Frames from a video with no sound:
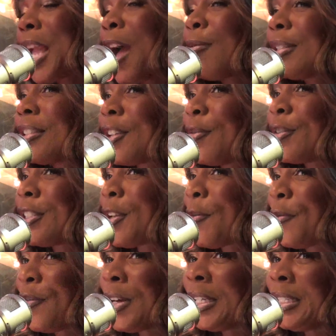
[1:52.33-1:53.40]
I was looking for
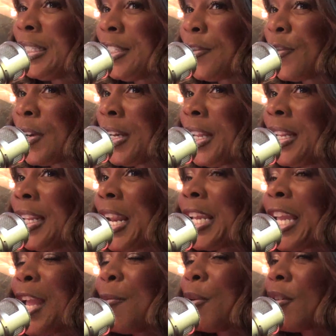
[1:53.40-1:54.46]
something fun and different, and then I
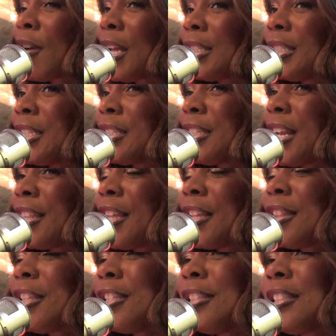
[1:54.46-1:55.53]
came across this, and I
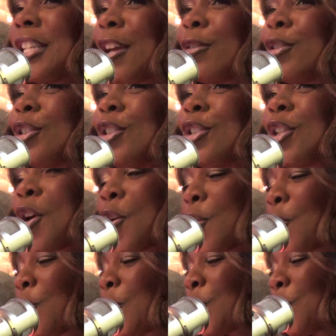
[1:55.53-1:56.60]
thought this sounds
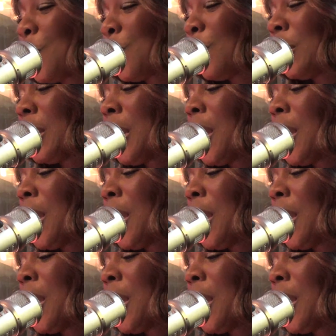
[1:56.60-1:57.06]
so cool.